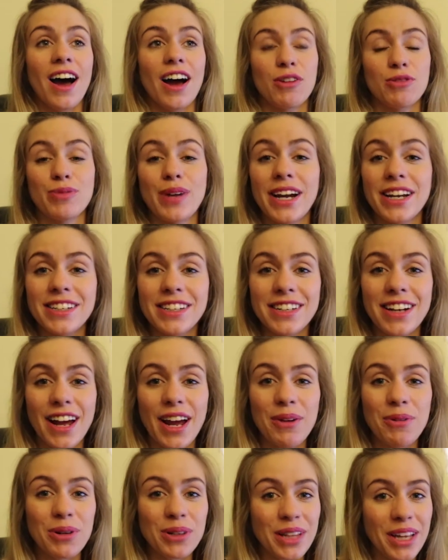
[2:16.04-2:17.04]
Randy and
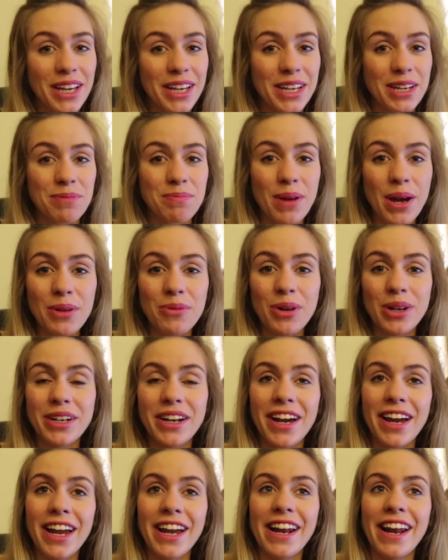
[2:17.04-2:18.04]
I were laying in bed one
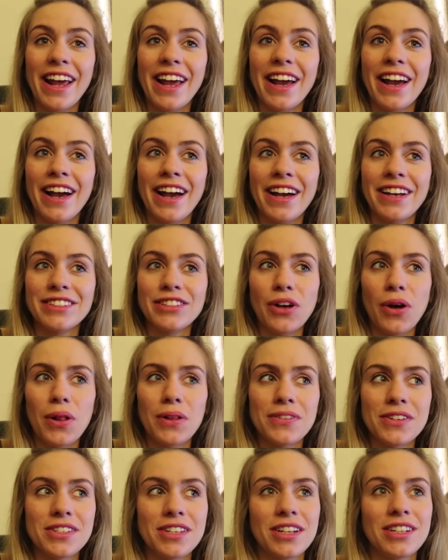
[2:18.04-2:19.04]
night and
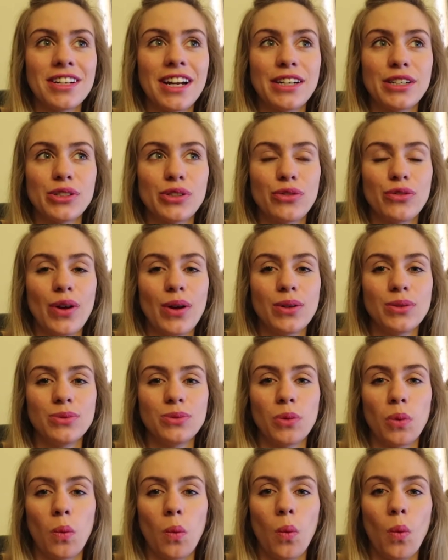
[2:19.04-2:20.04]
all of a sudden I just felt
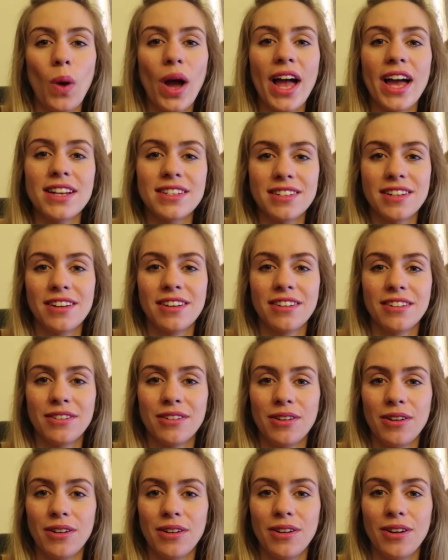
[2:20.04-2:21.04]
wet
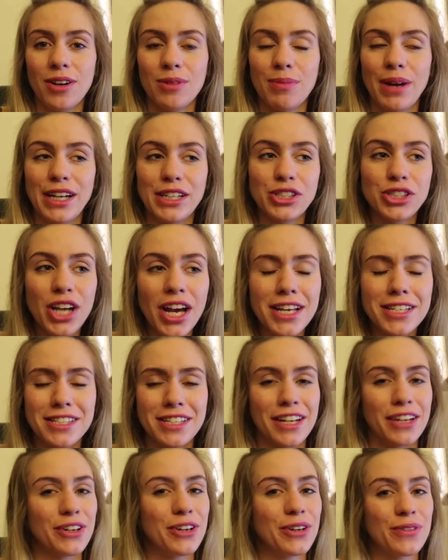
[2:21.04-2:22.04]
on my
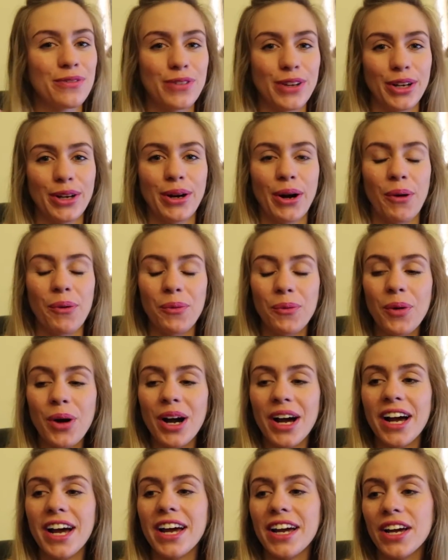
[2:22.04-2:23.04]
chest and I couldn't figure out
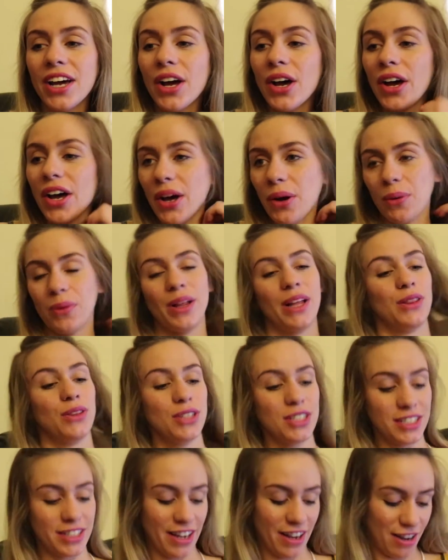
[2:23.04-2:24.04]
why. Well, I
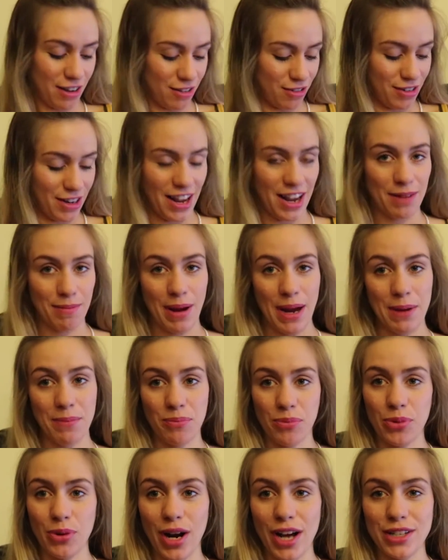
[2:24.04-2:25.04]
looked down and my
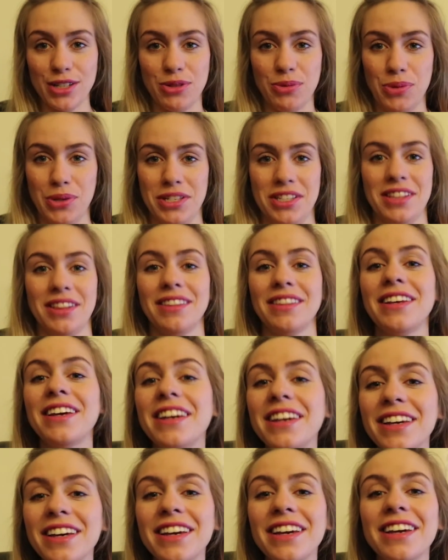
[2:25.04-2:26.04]
breast was
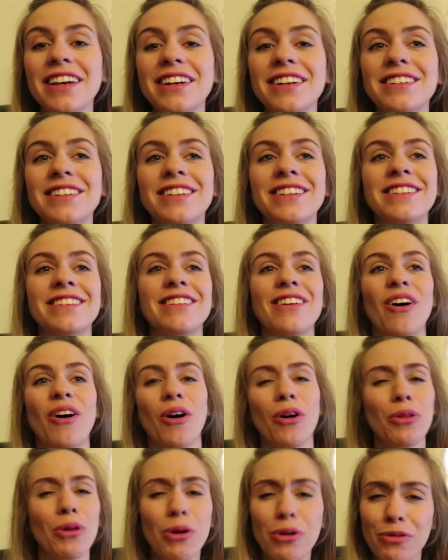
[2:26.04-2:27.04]
leaking
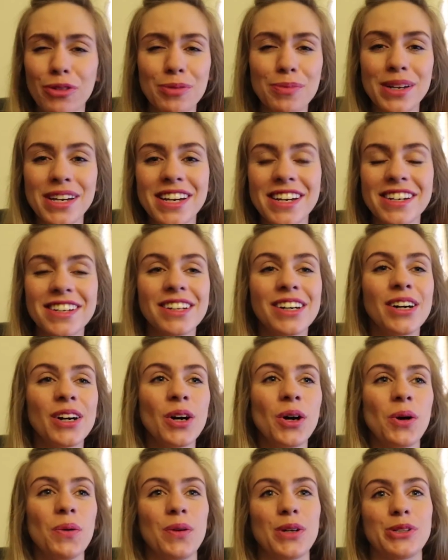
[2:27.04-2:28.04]
all over me,
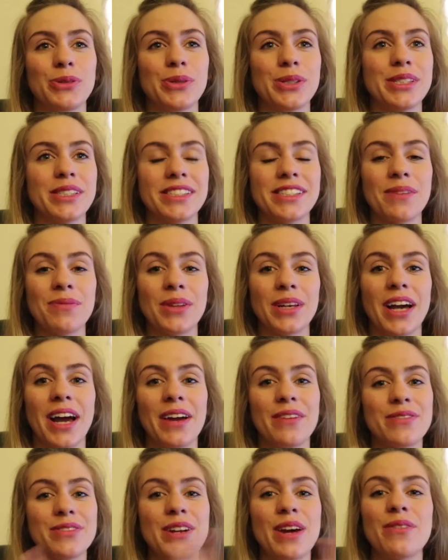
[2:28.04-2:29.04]
which was something I
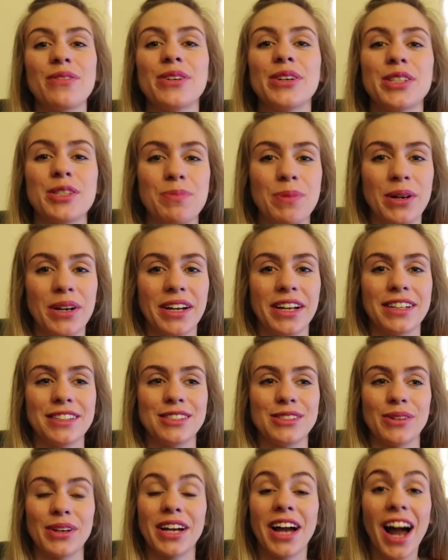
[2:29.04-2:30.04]
have never
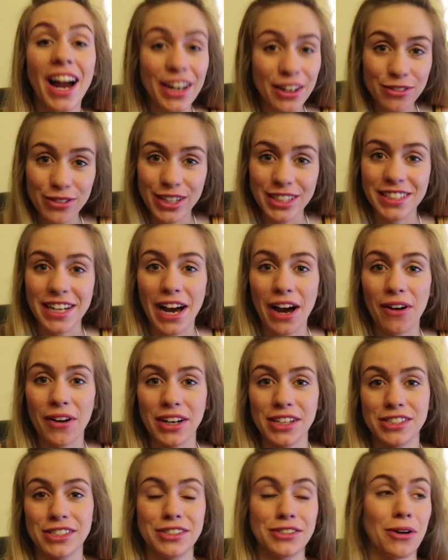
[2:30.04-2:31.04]
experienced, so I kind of freaked out.
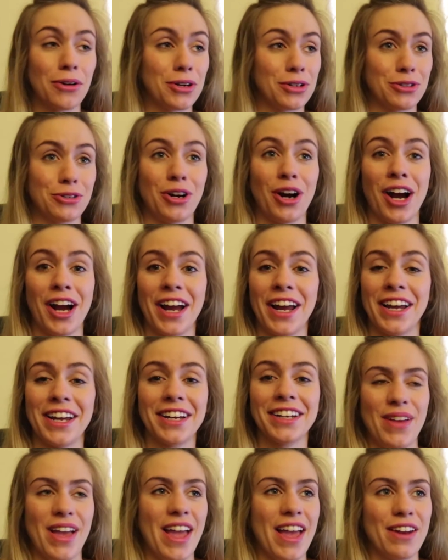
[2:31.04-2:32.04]
I started
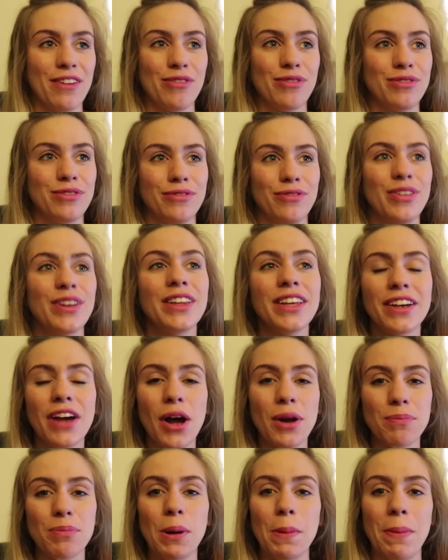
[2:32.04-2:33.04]
crying and feeling
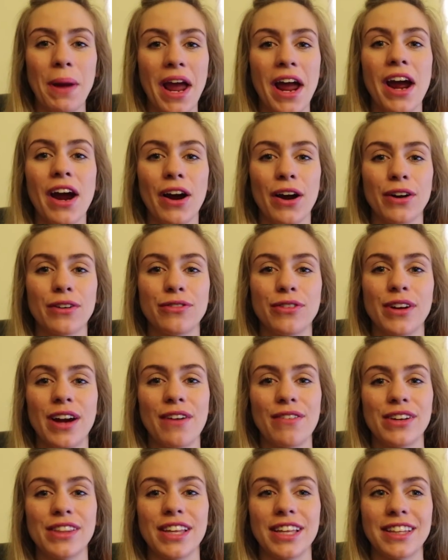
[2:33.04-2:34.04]
unprepared for
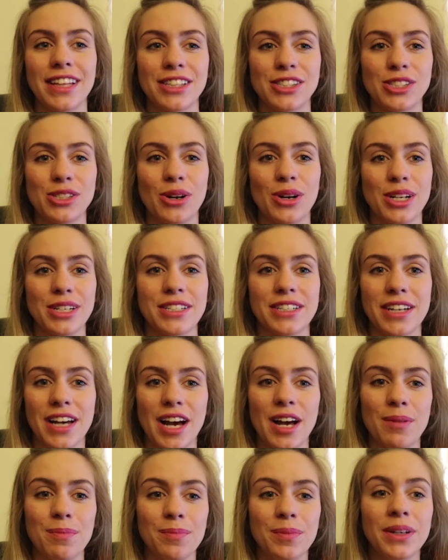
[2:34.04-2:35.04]
everything that's starting to
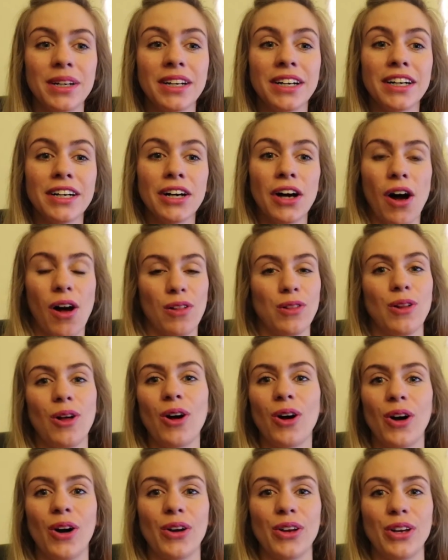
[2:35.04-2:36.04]
come
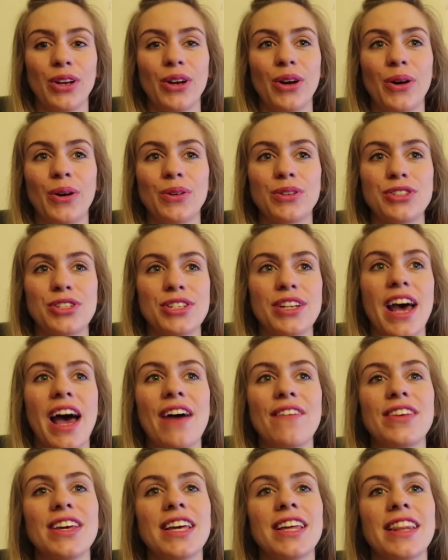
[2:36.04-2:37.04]
along, you know, just
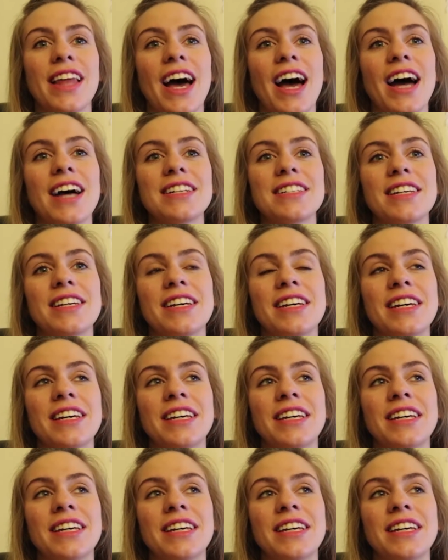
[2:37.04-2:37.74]
having that